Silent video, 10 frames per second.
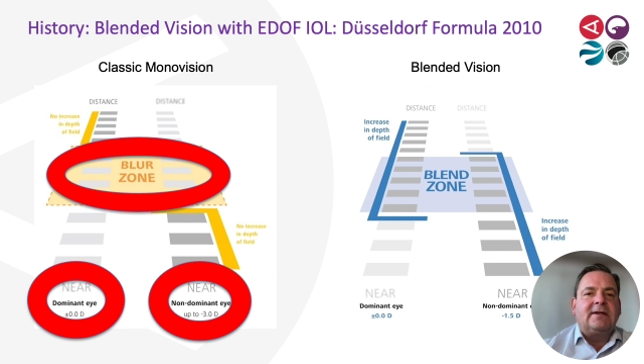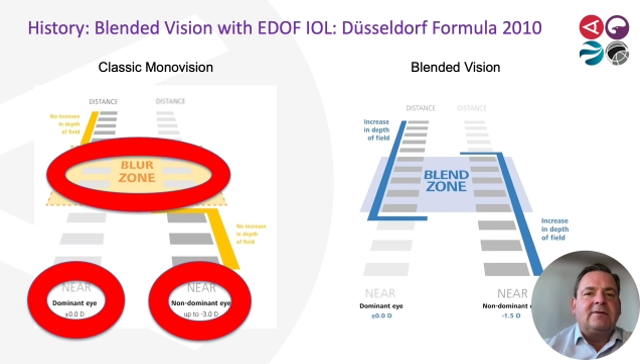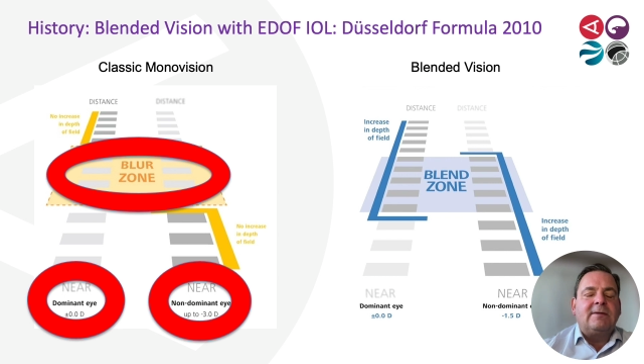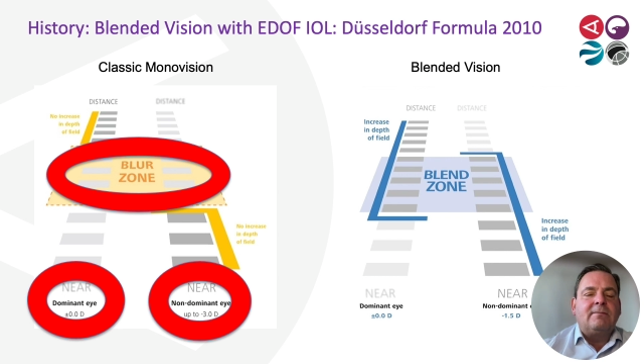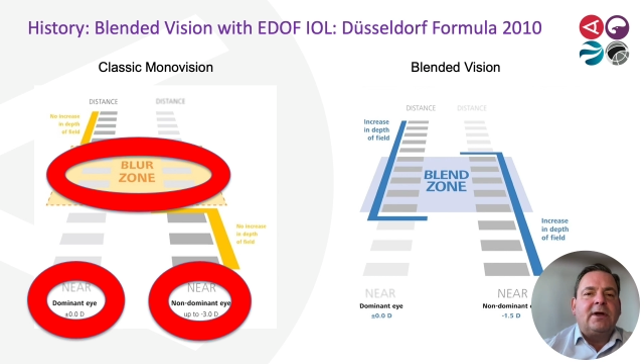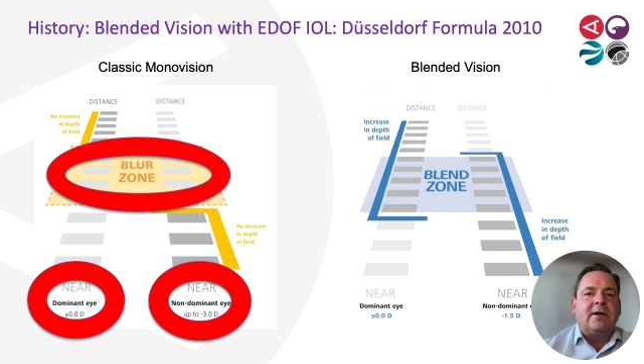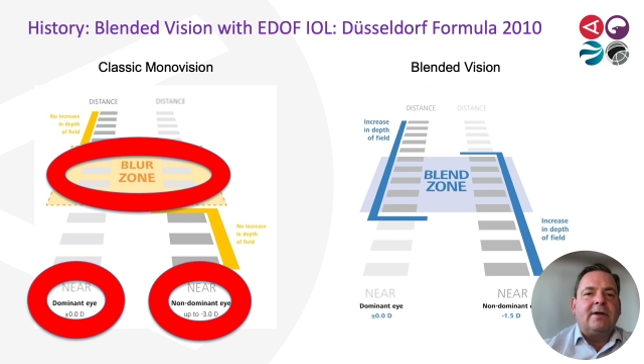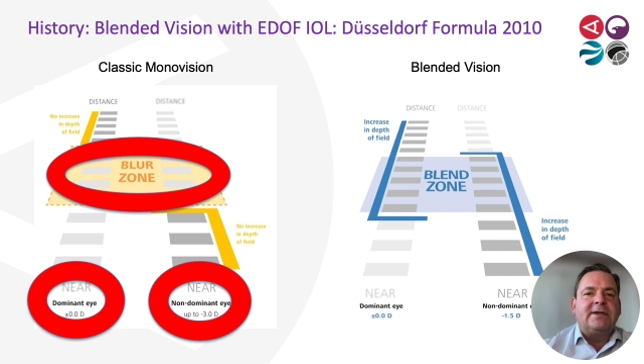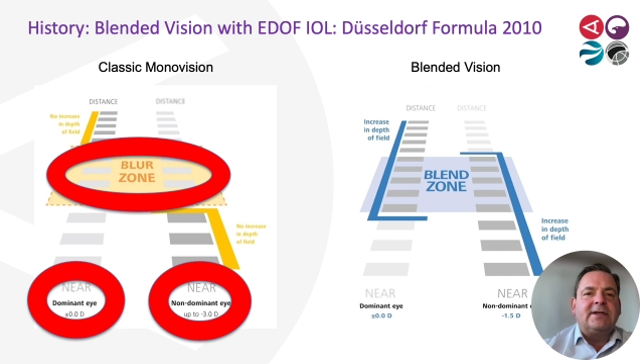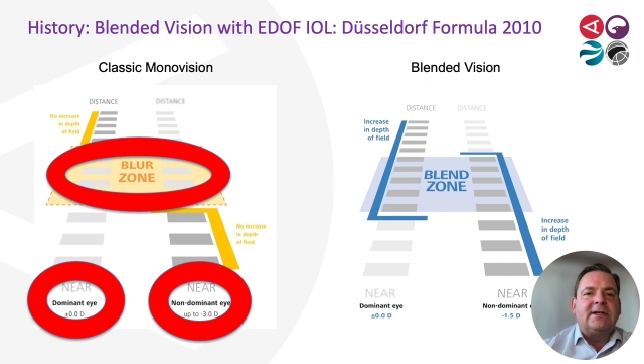you
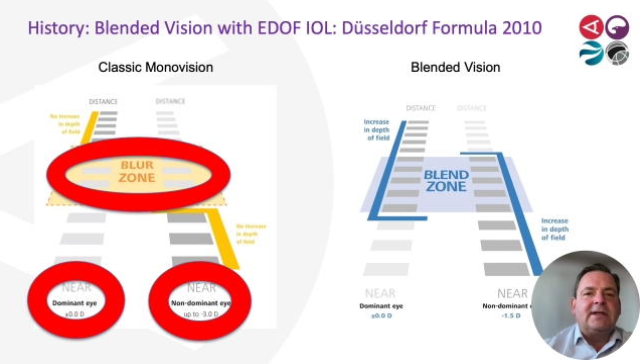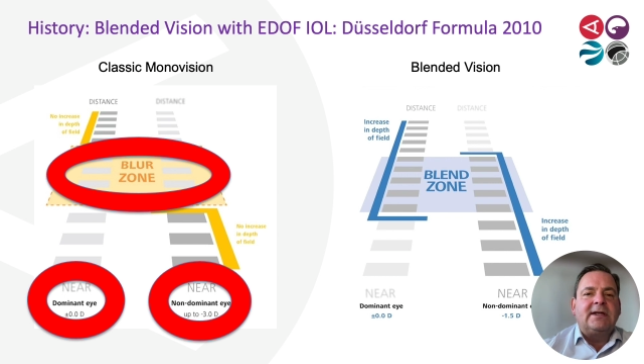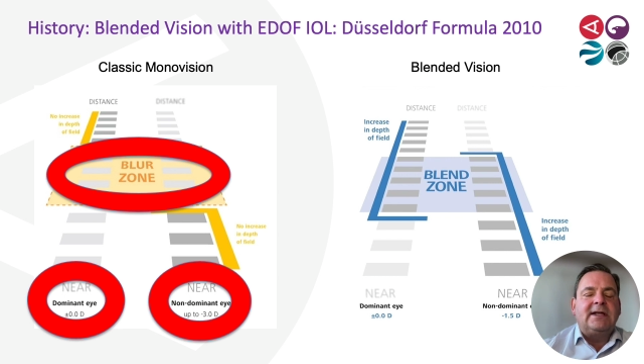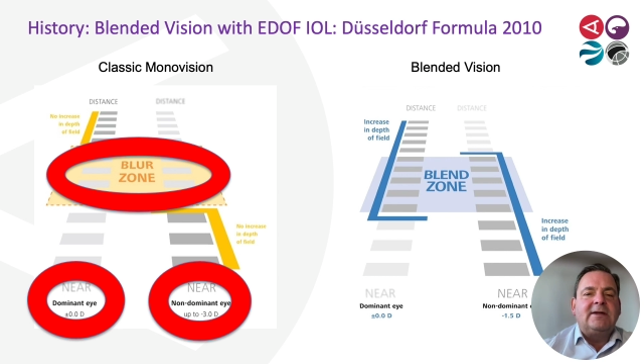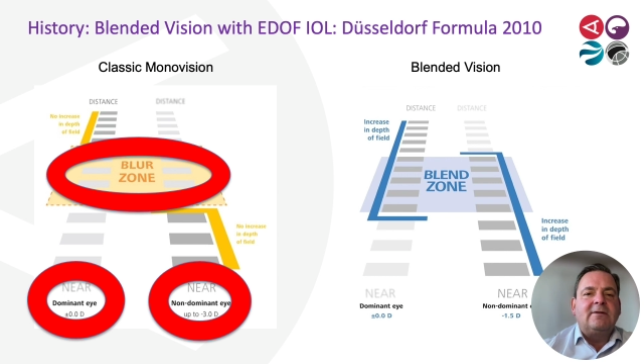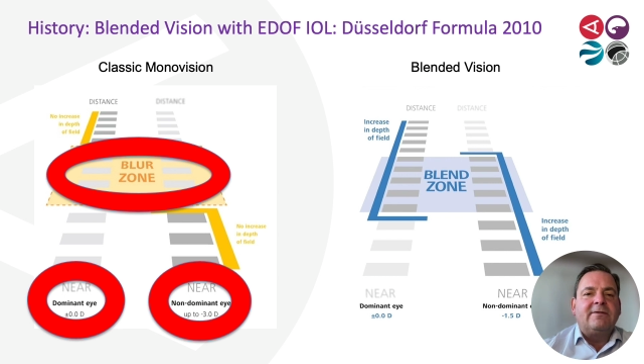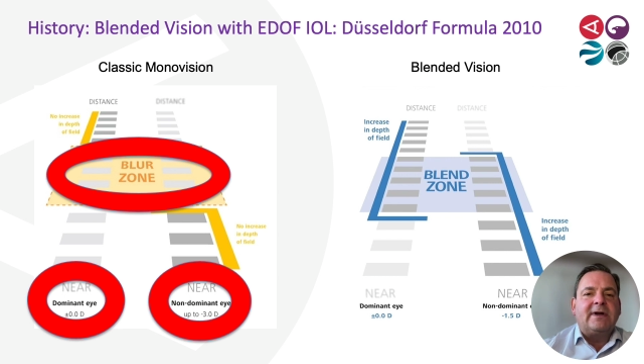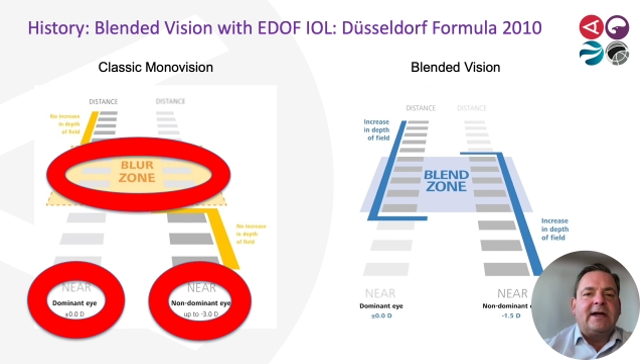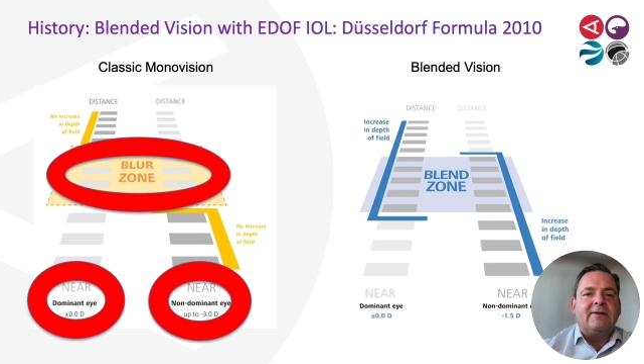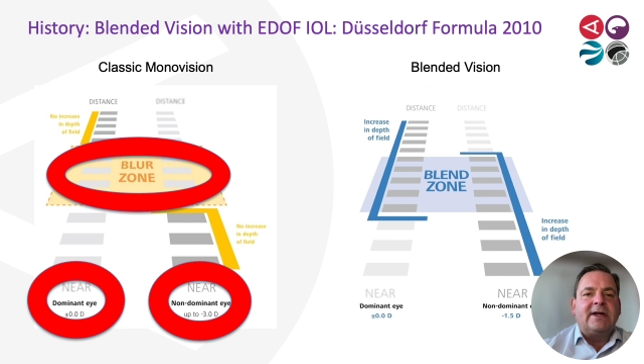implant EDoF
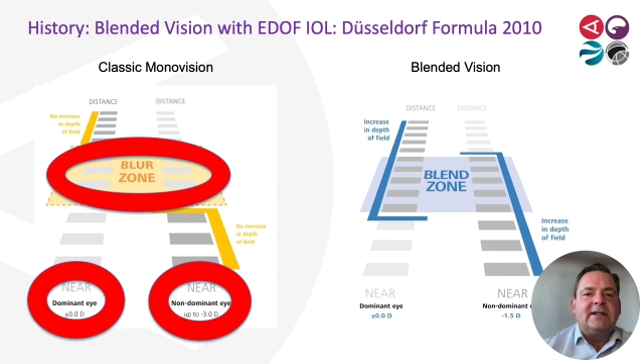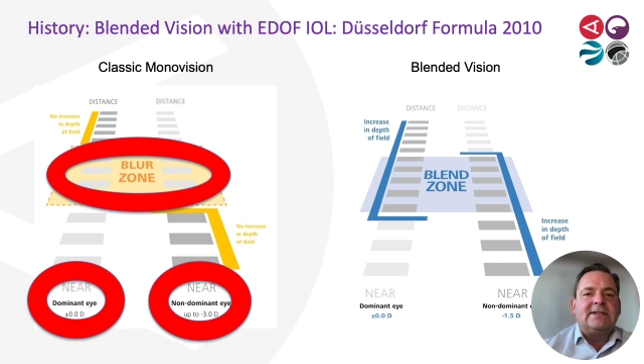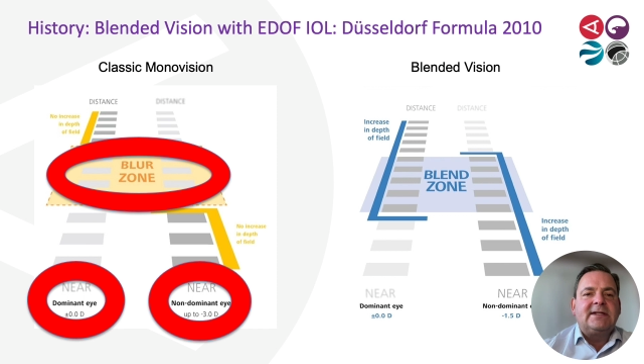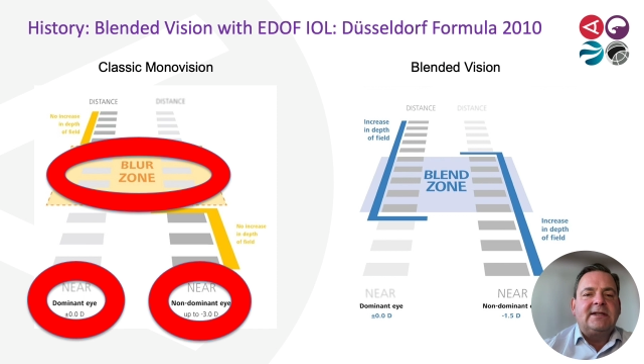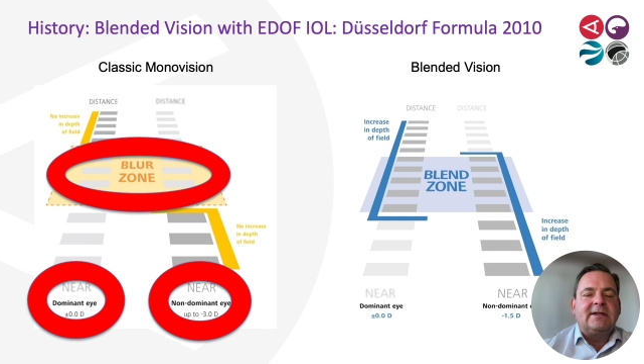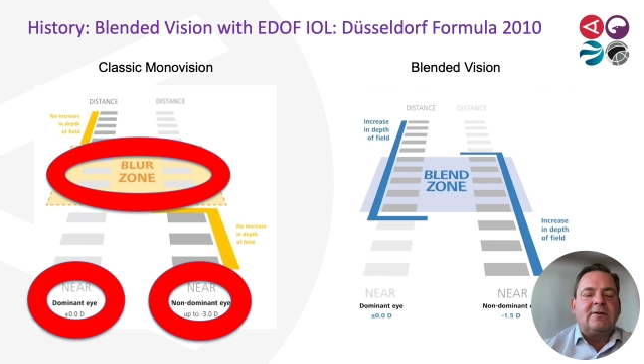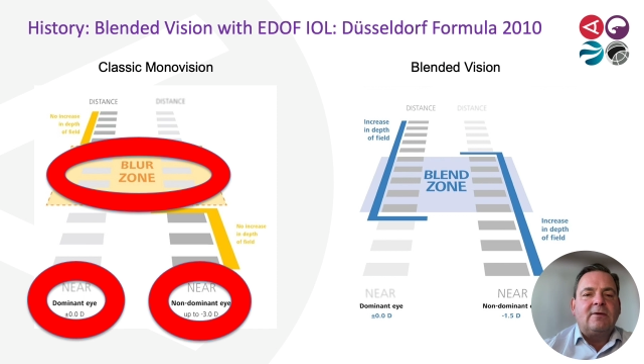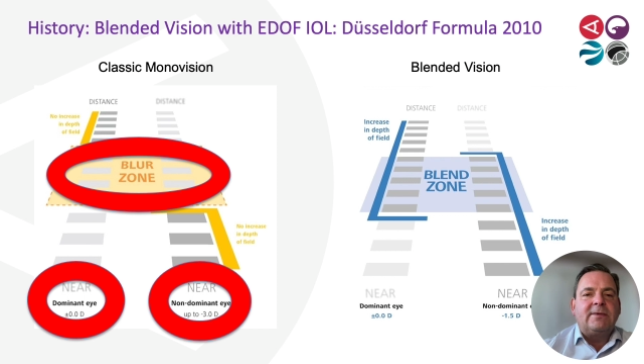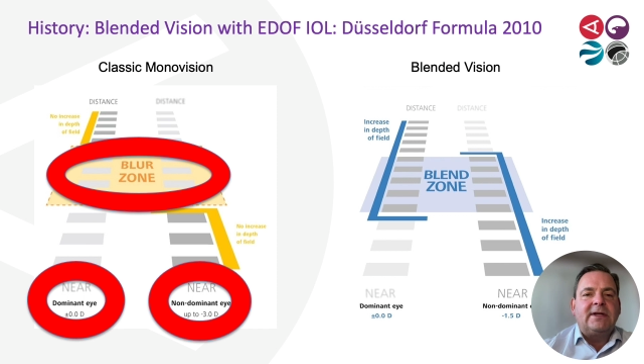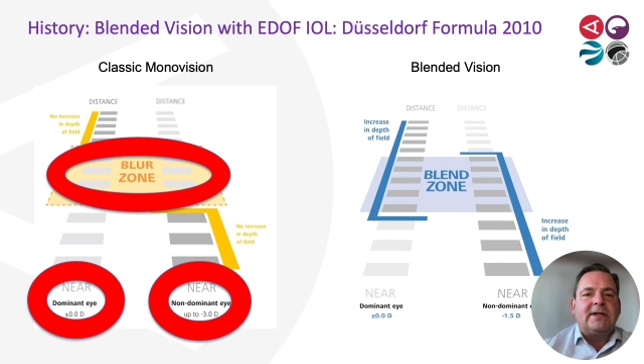IOLs in the
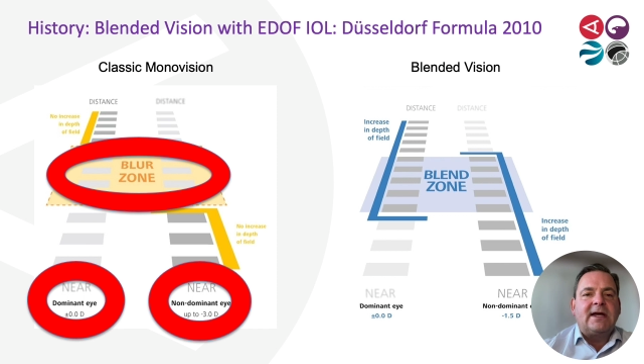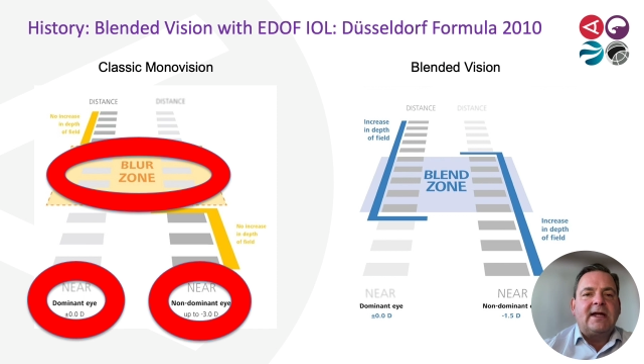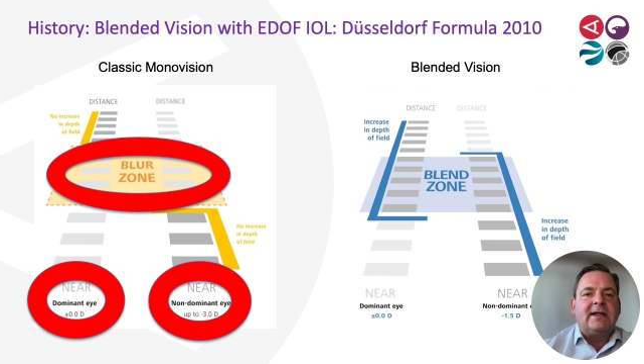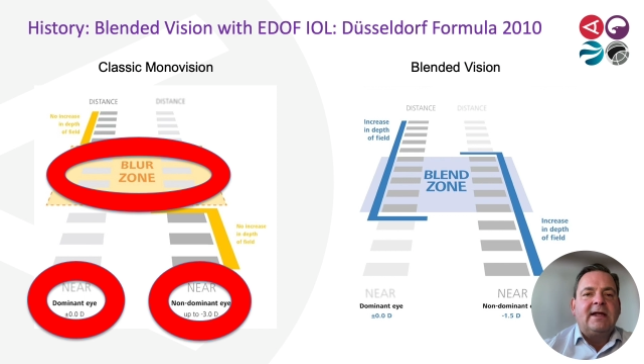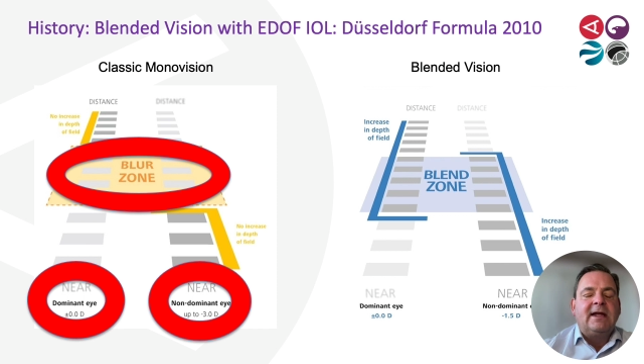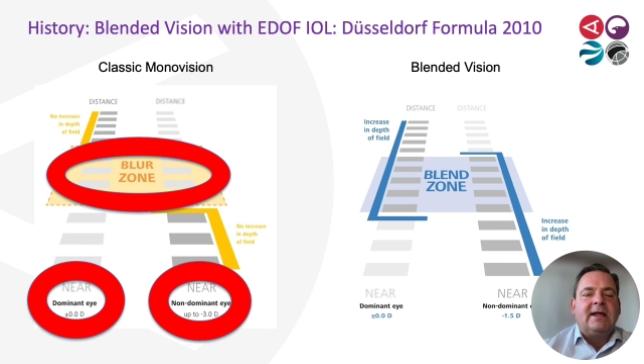dominant eye